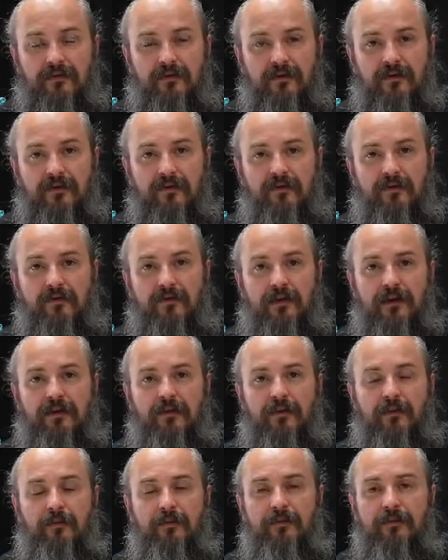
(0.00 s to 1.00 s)
You can do that
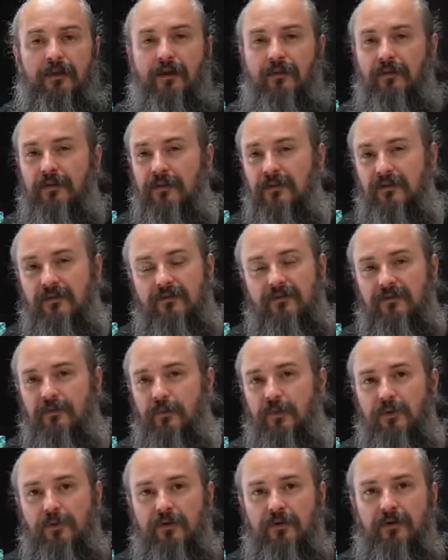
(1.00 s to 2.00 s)
type of thing. I think it's
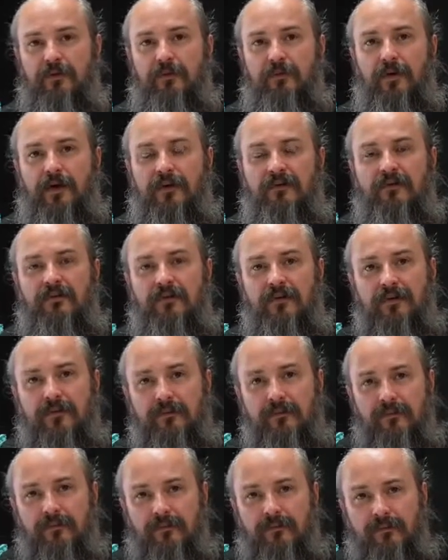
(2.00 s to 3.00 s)
supported by
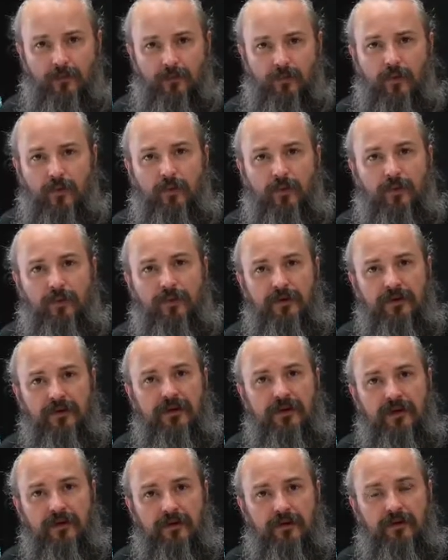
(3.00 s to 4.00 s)
Steam. What we're
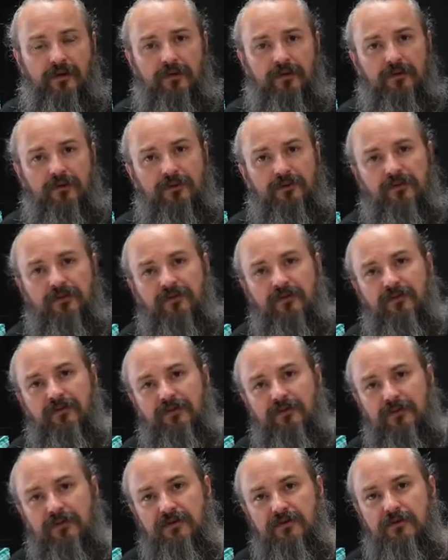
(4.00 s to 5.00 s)
building in Earth 2 is
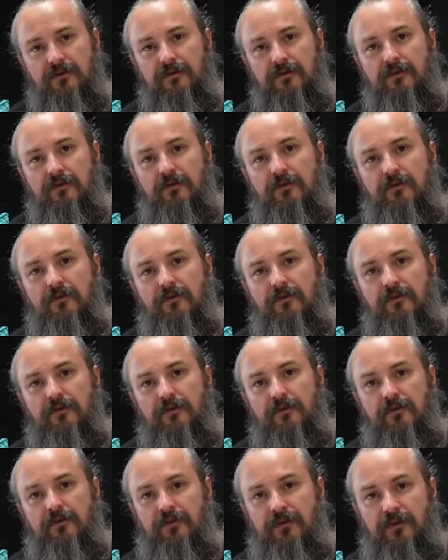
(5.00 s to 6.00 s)

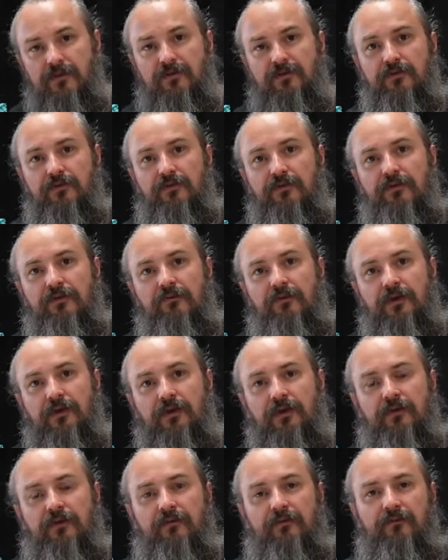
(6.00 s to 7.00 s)
the visual
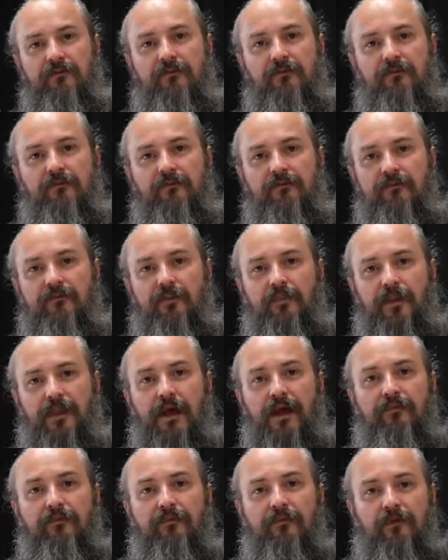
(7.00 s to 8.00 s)
kind of
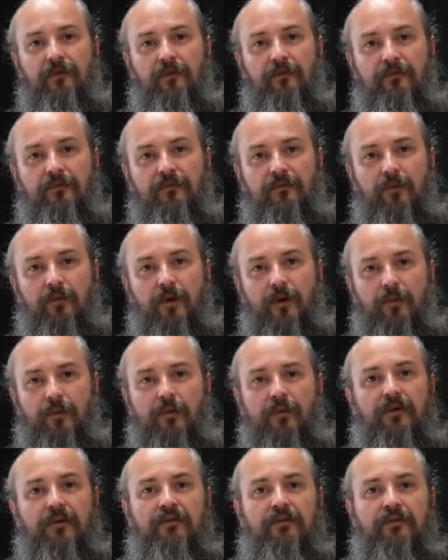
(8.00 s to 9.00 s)
platform for what
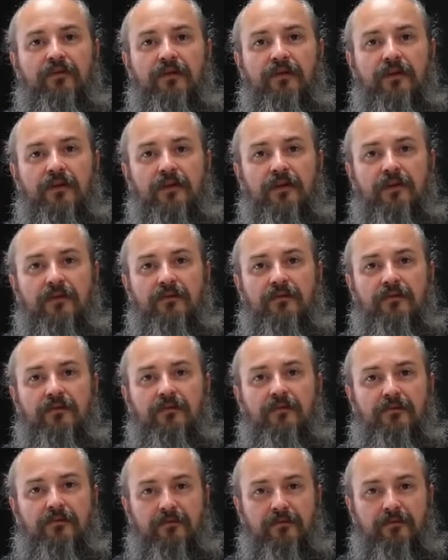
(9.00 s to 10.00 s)
we see as
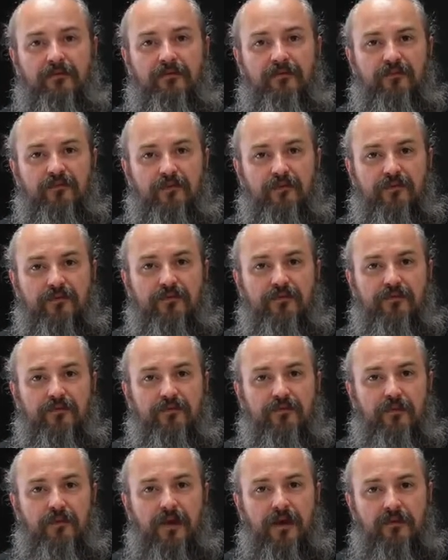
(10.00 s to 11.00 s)
the future
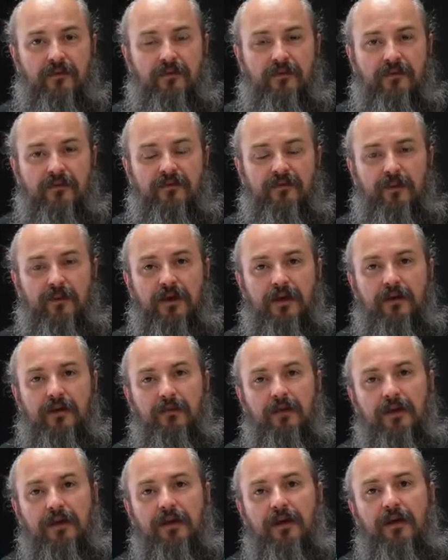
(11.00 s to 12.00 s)
of the metaverse
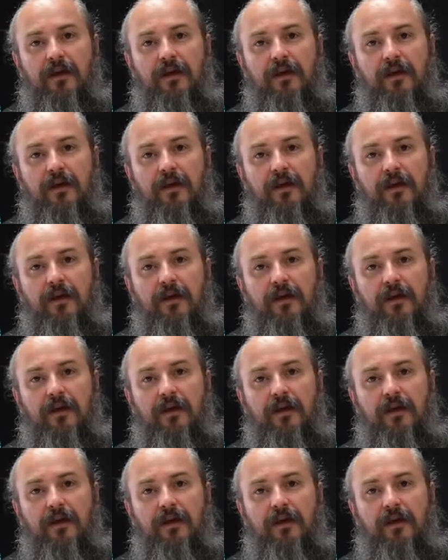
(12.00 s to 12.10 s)
becoming.